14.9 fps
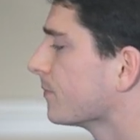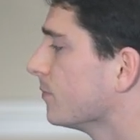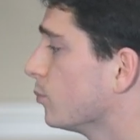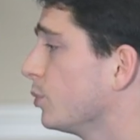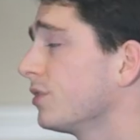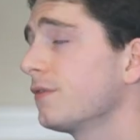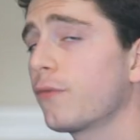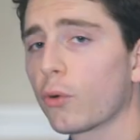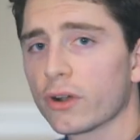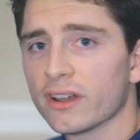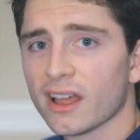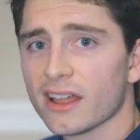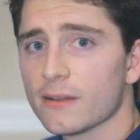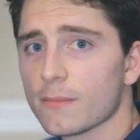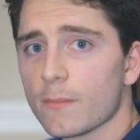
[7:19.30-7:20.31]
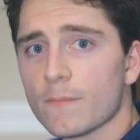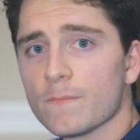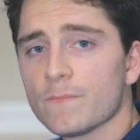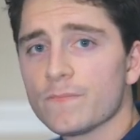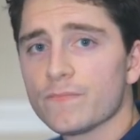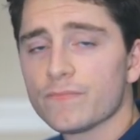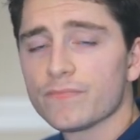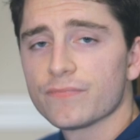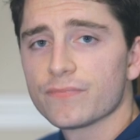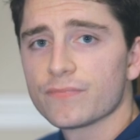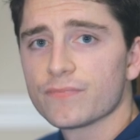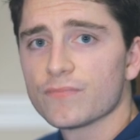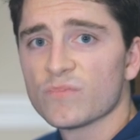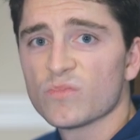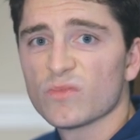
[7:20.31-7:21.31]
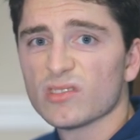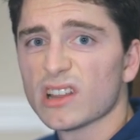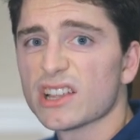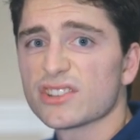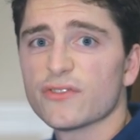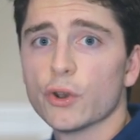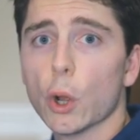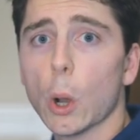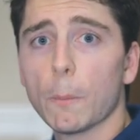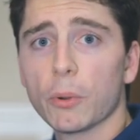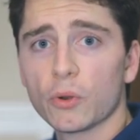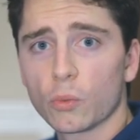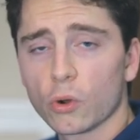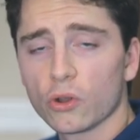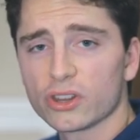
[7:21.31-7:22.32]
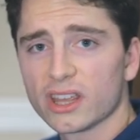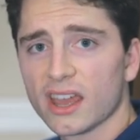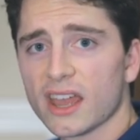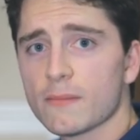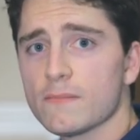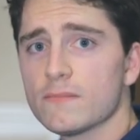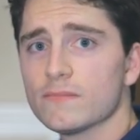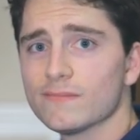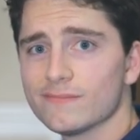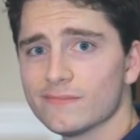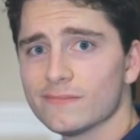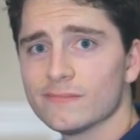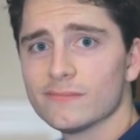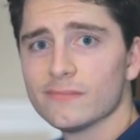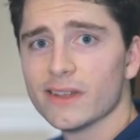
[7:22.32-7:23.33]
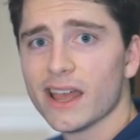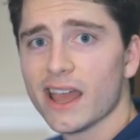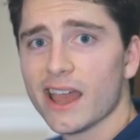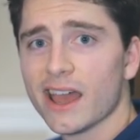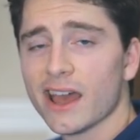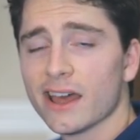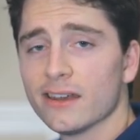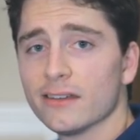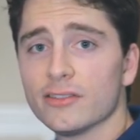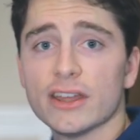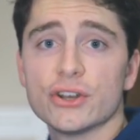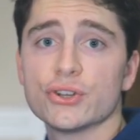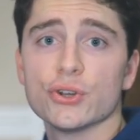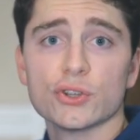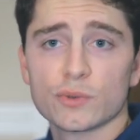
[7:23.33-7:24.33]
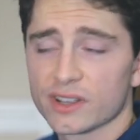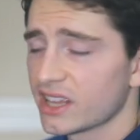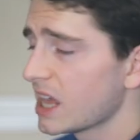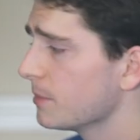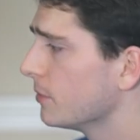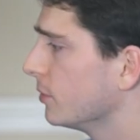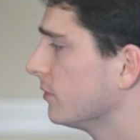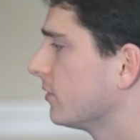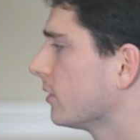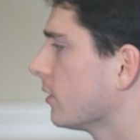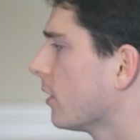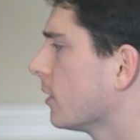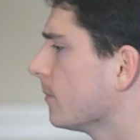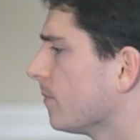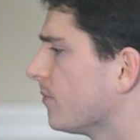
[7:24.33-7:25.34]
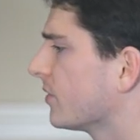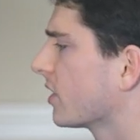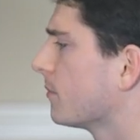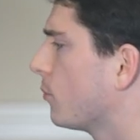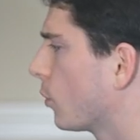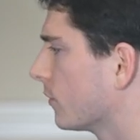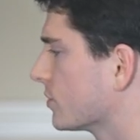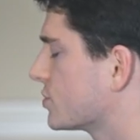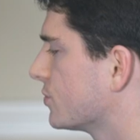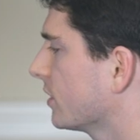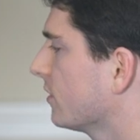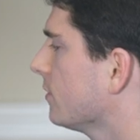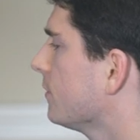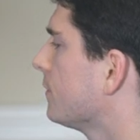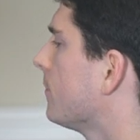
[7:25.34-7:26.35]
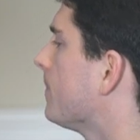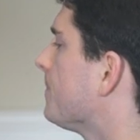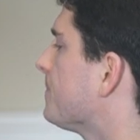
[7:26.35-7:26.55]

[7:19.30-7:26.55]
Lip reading: With Fortnite, less of an open world game, and they choose what game modes there are, more restrictive.